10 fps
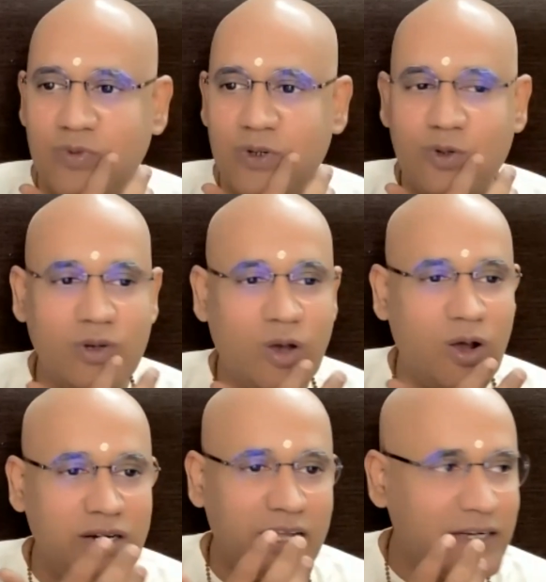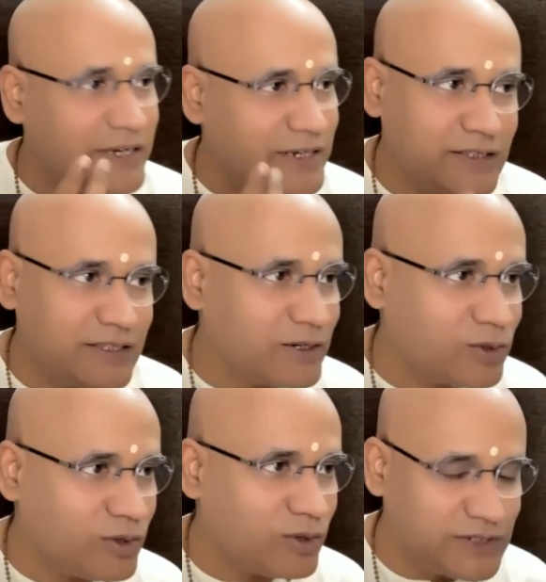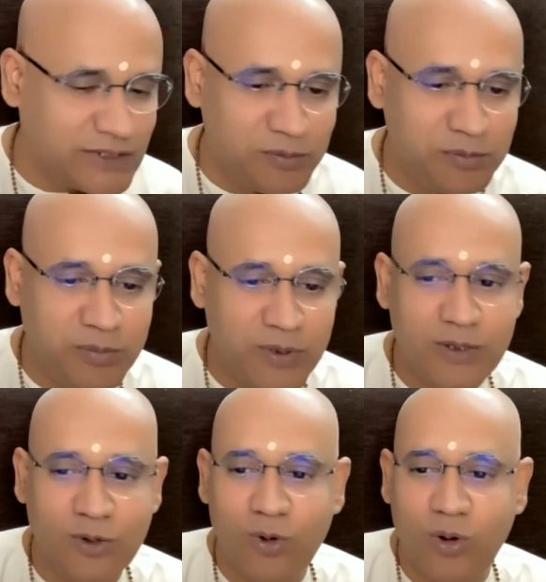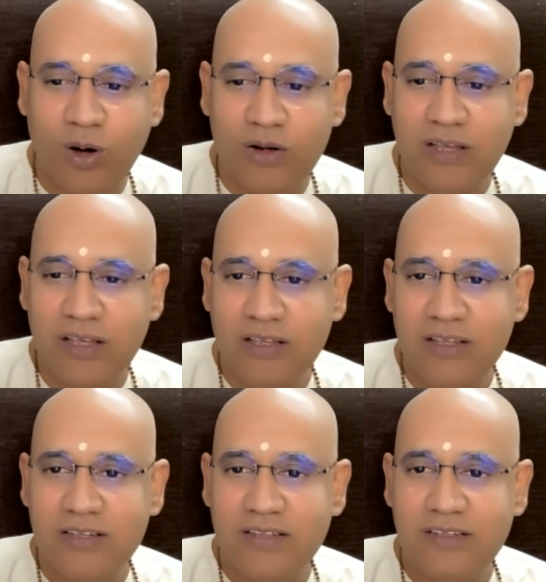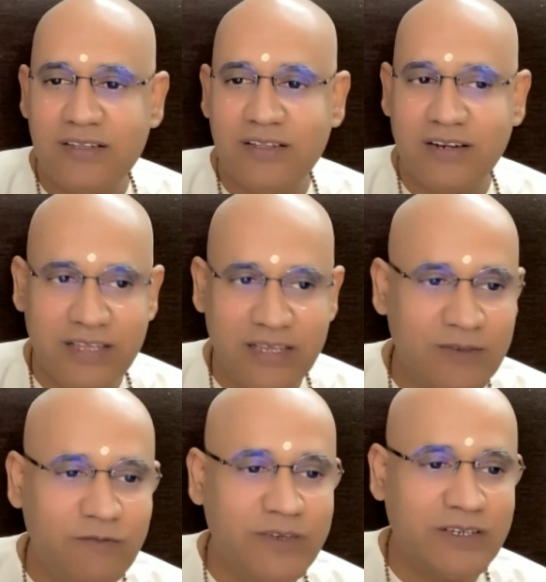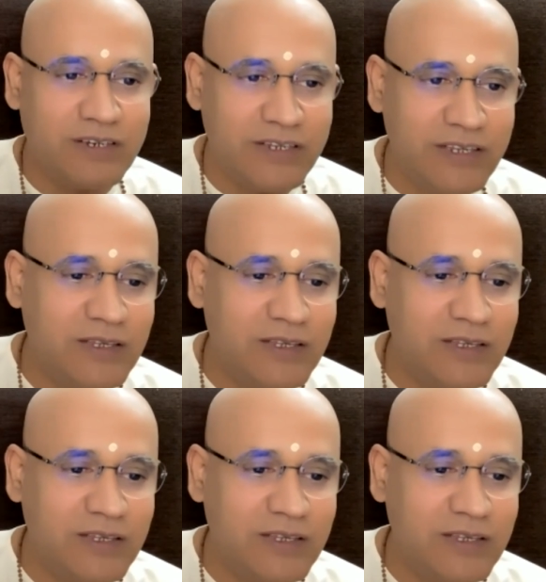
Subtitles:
We don't contact anything at all. We simply go on reliving.